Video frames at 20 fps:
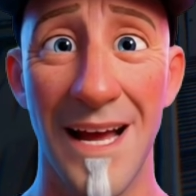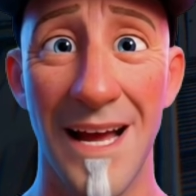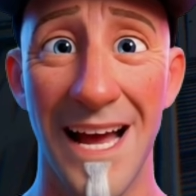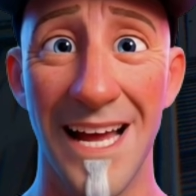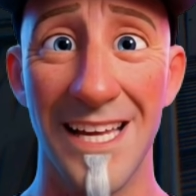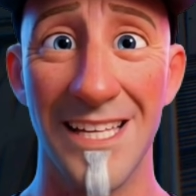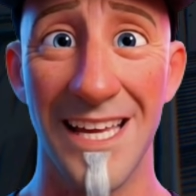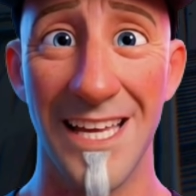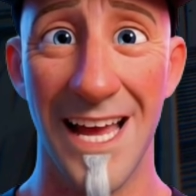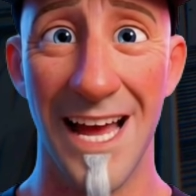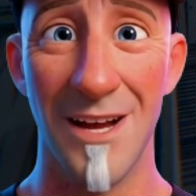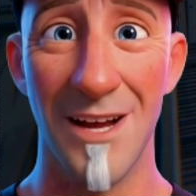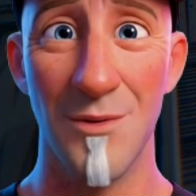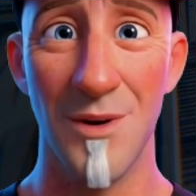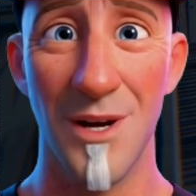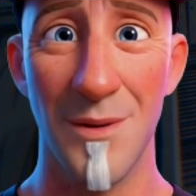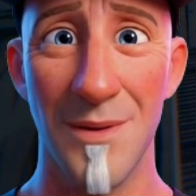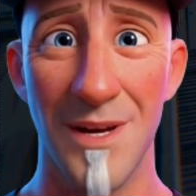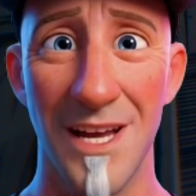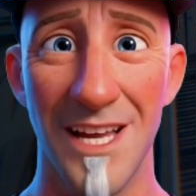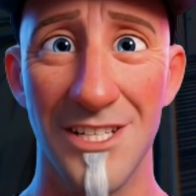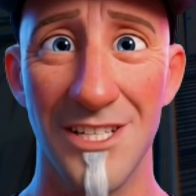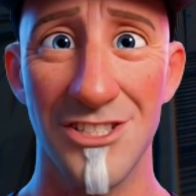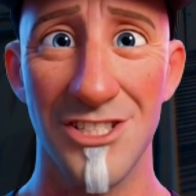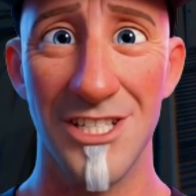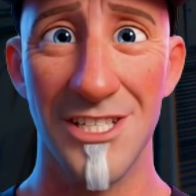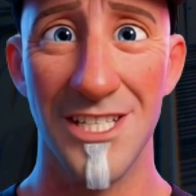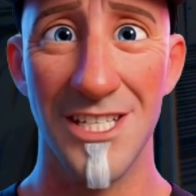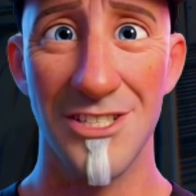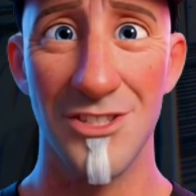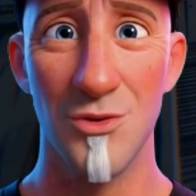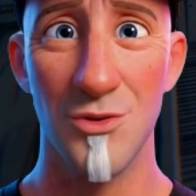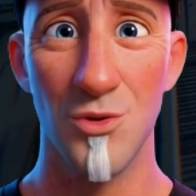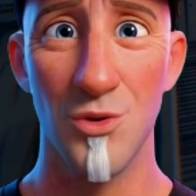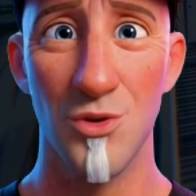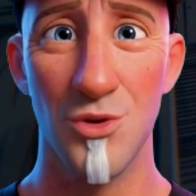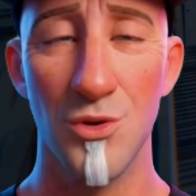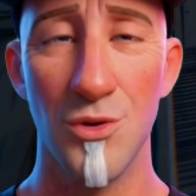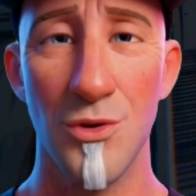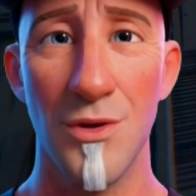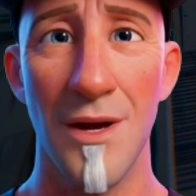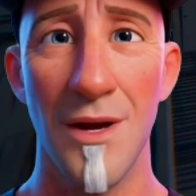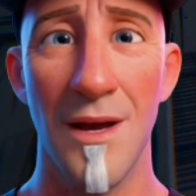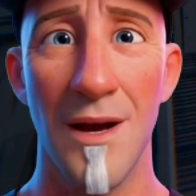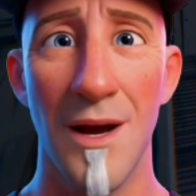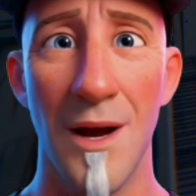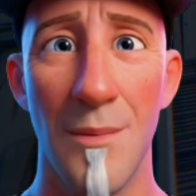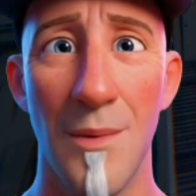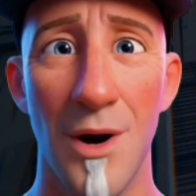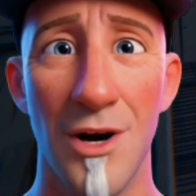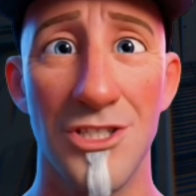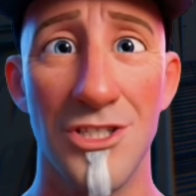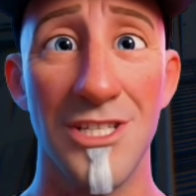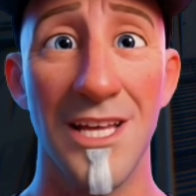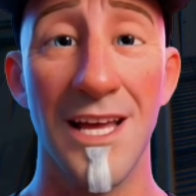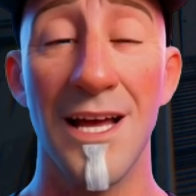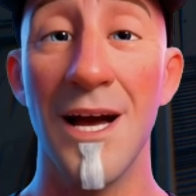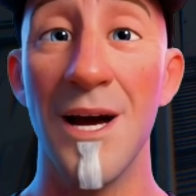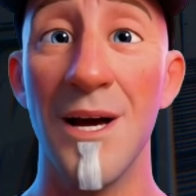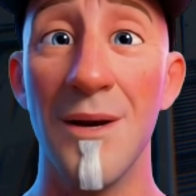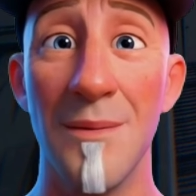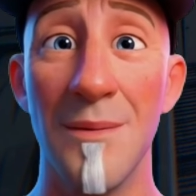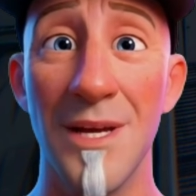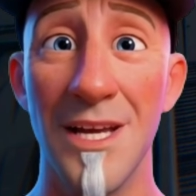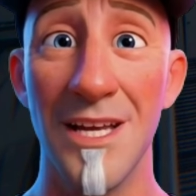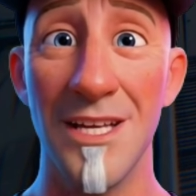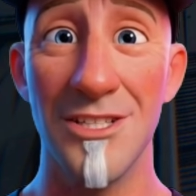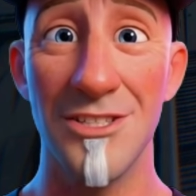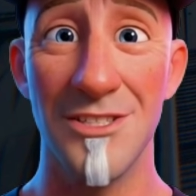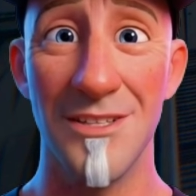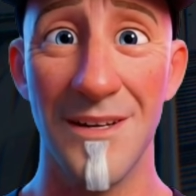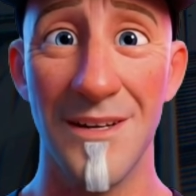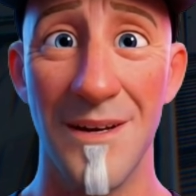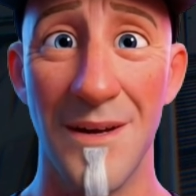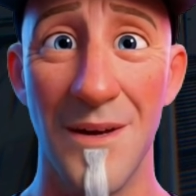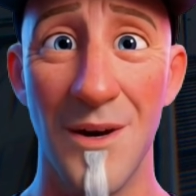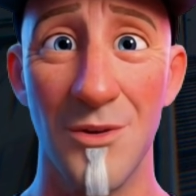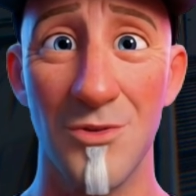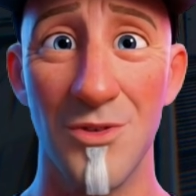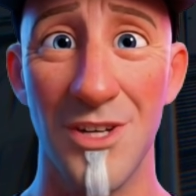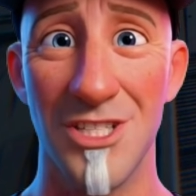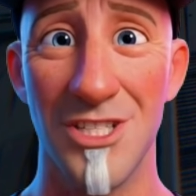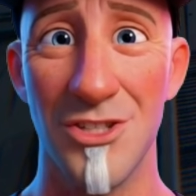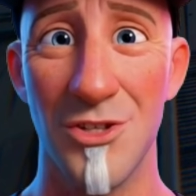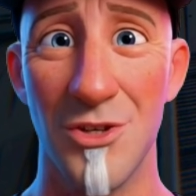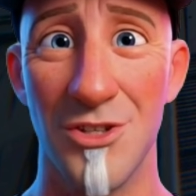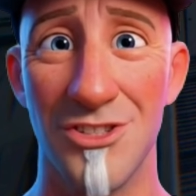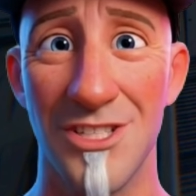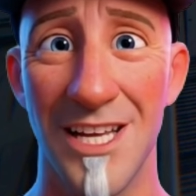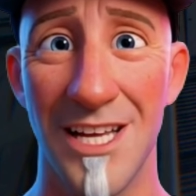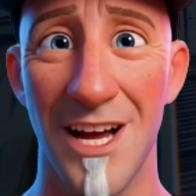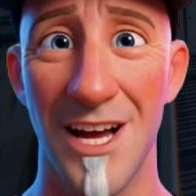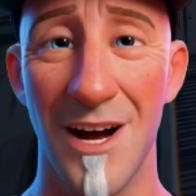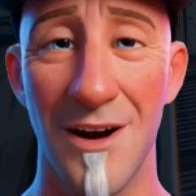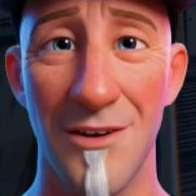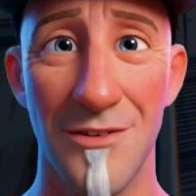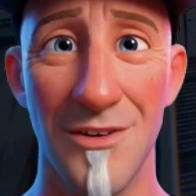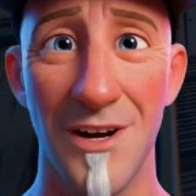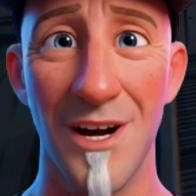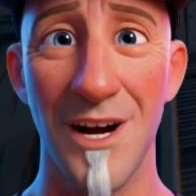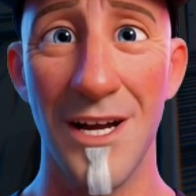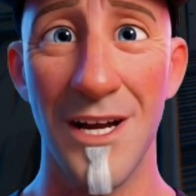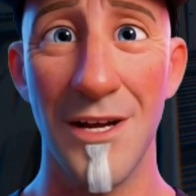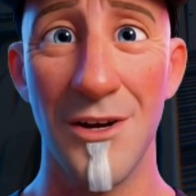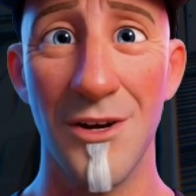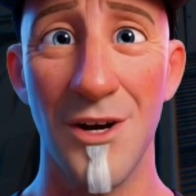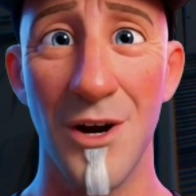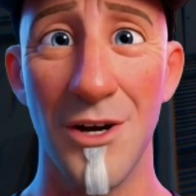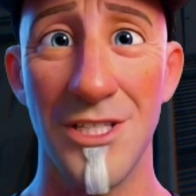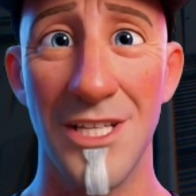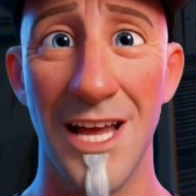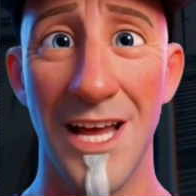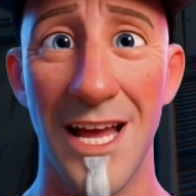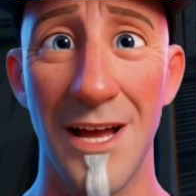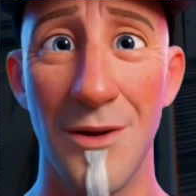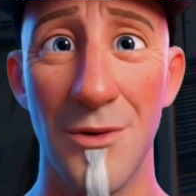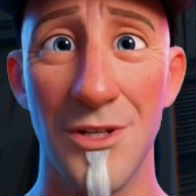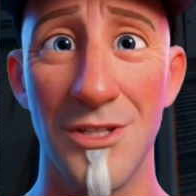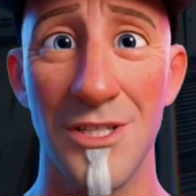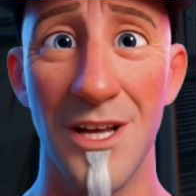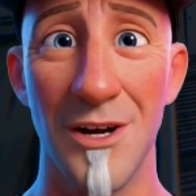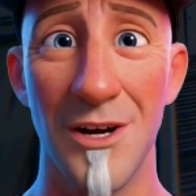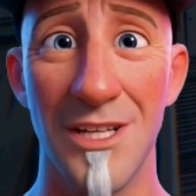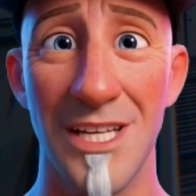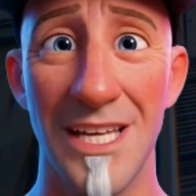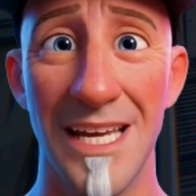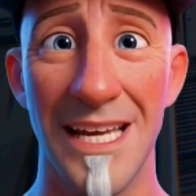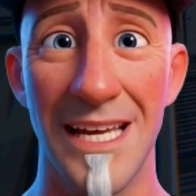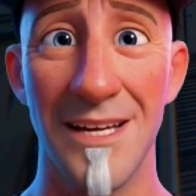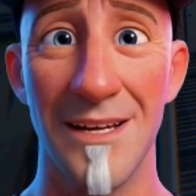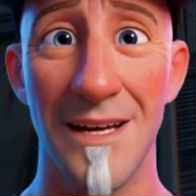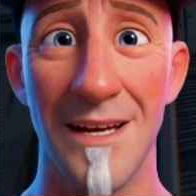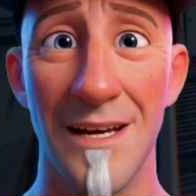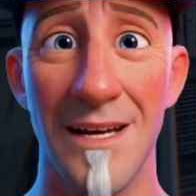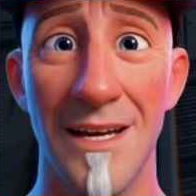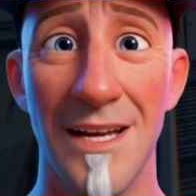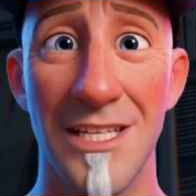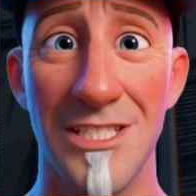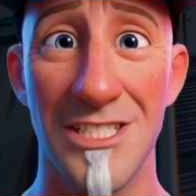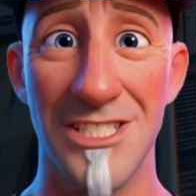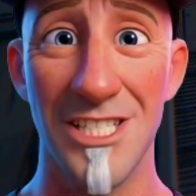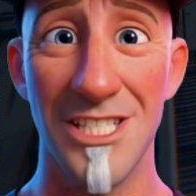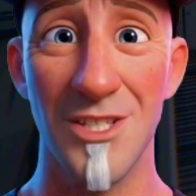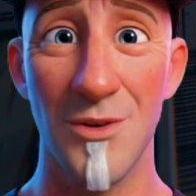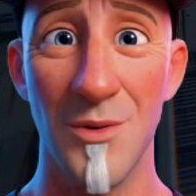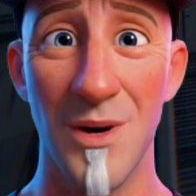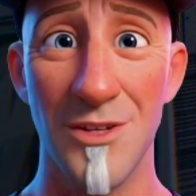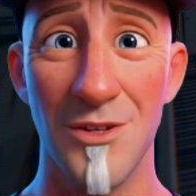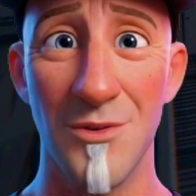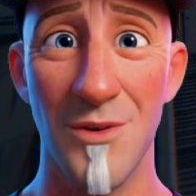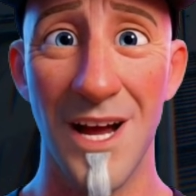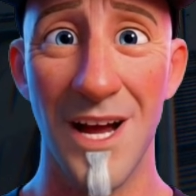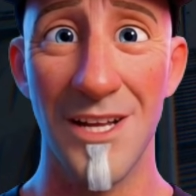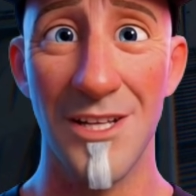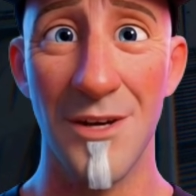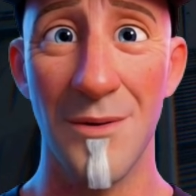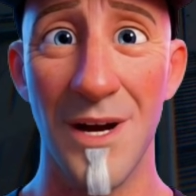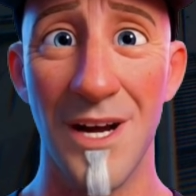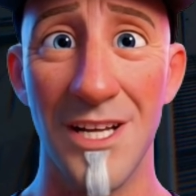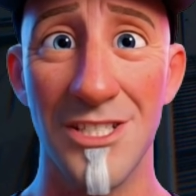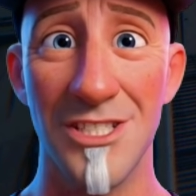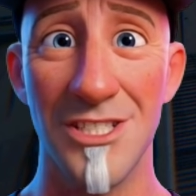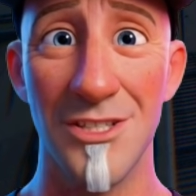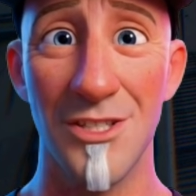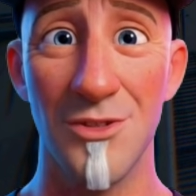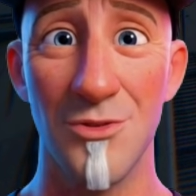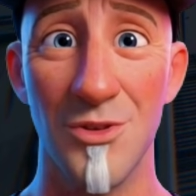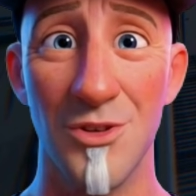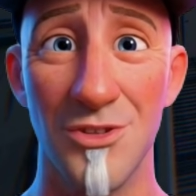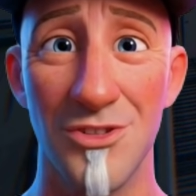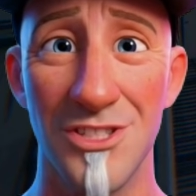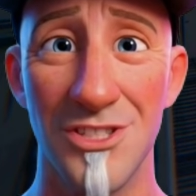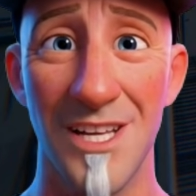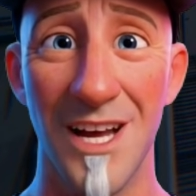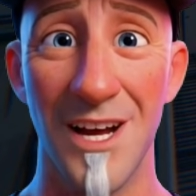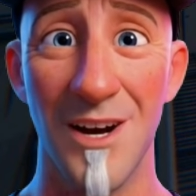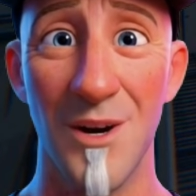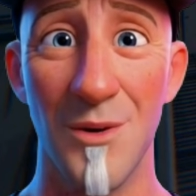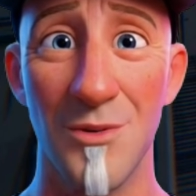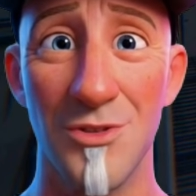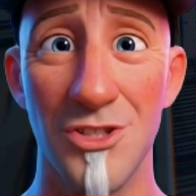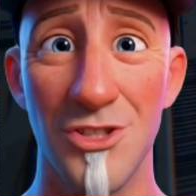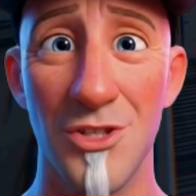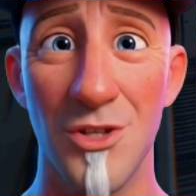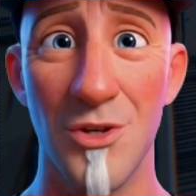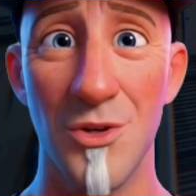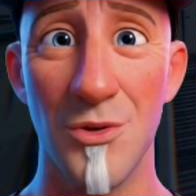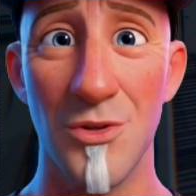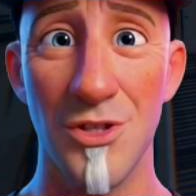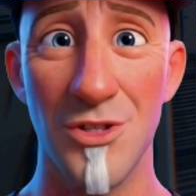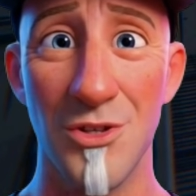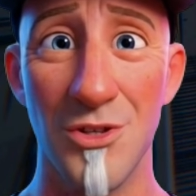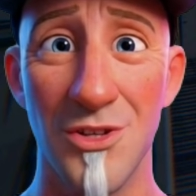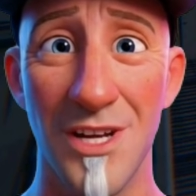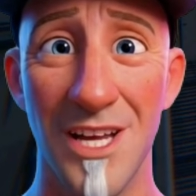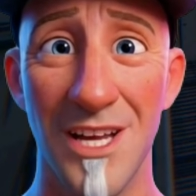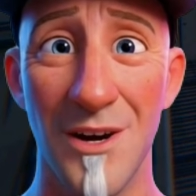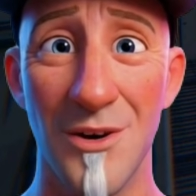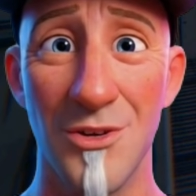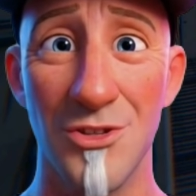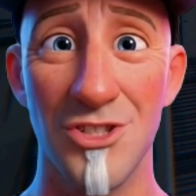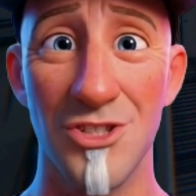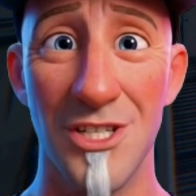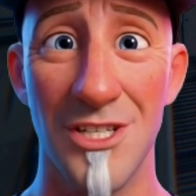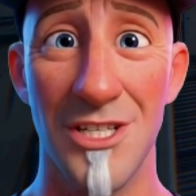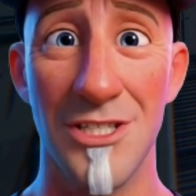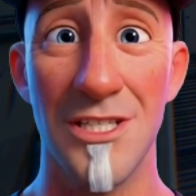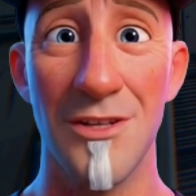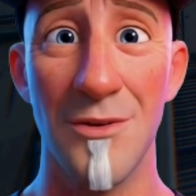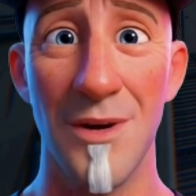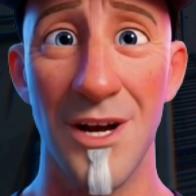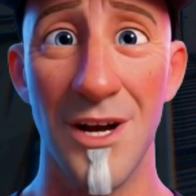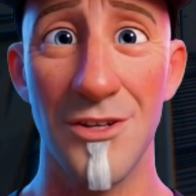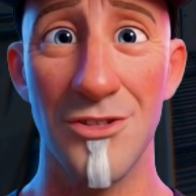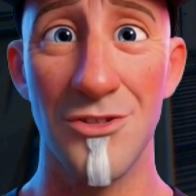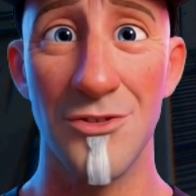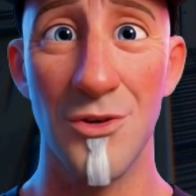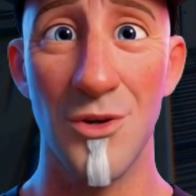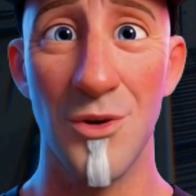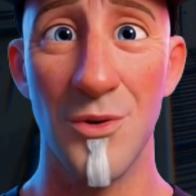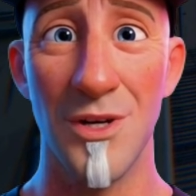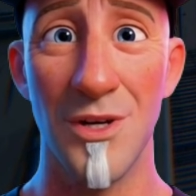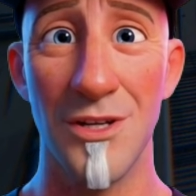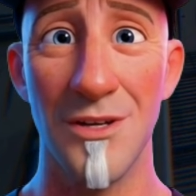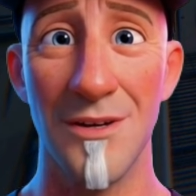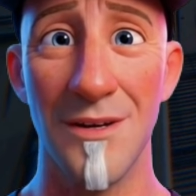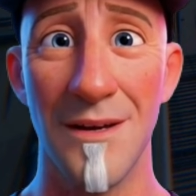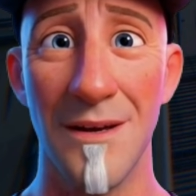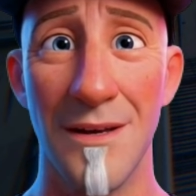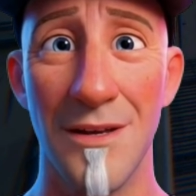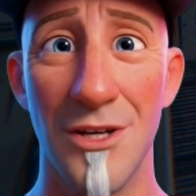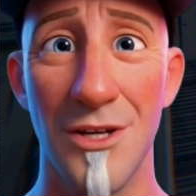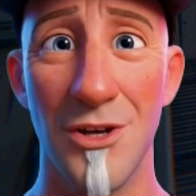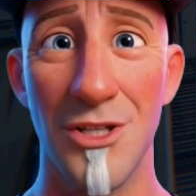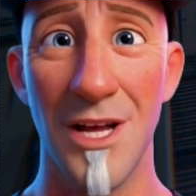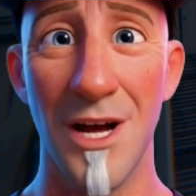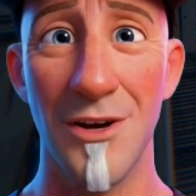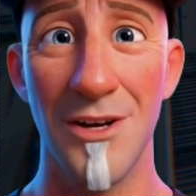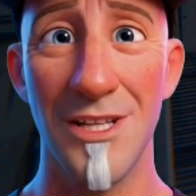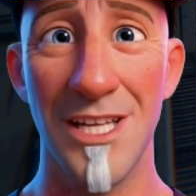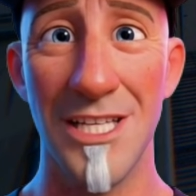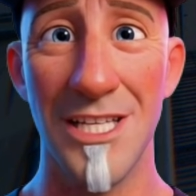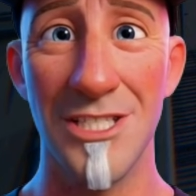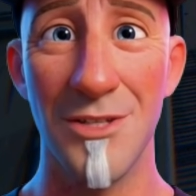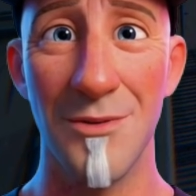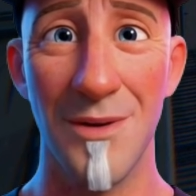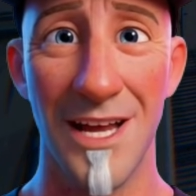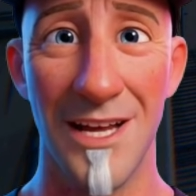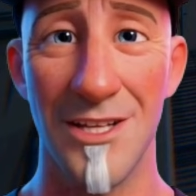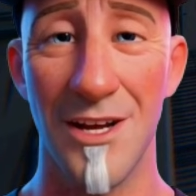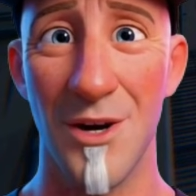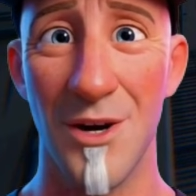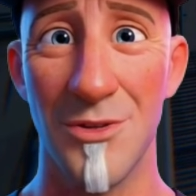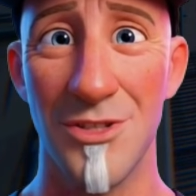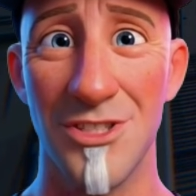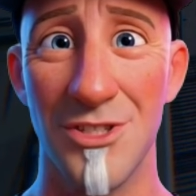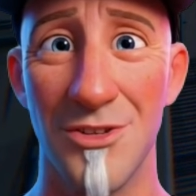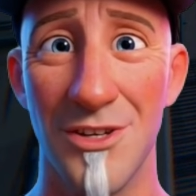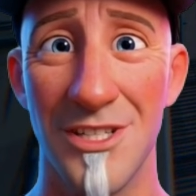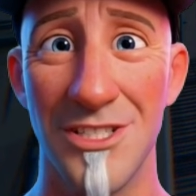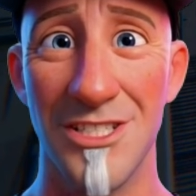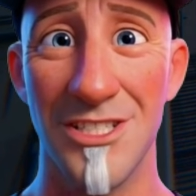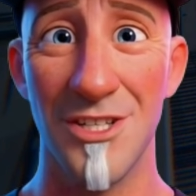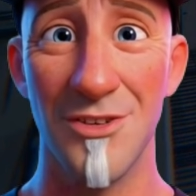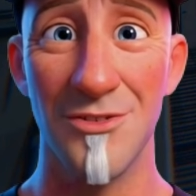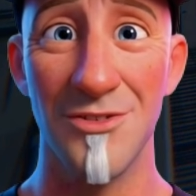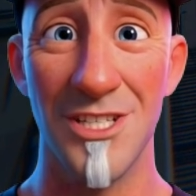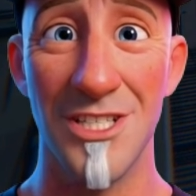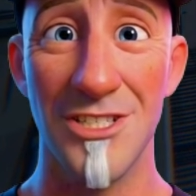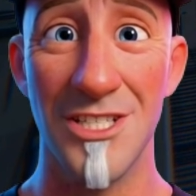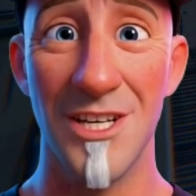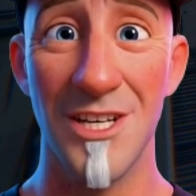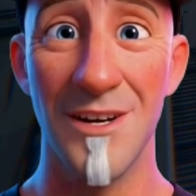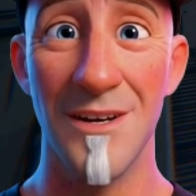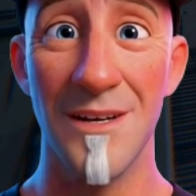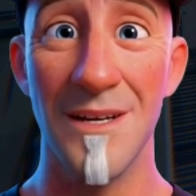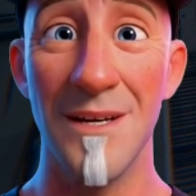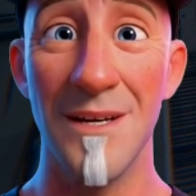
Any game where players can hit a wall, a boss they can't beat, a resource they can't find, a locked gate with no key. Consider whether randomizing the route to that obstacle could create alternative paths forward. You don't need to make the obstacle itself easier.